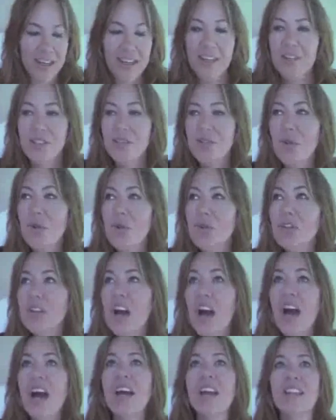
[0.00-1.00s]
He
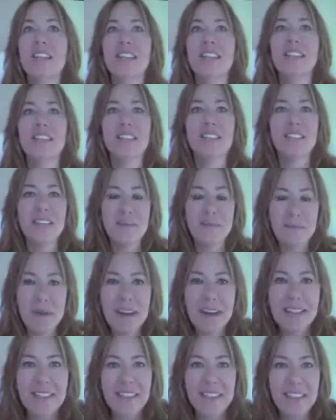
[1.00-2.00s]
sold guns to
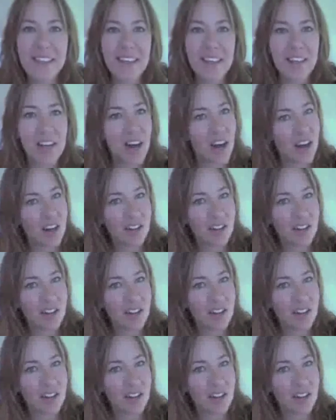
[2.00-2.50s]
Mexican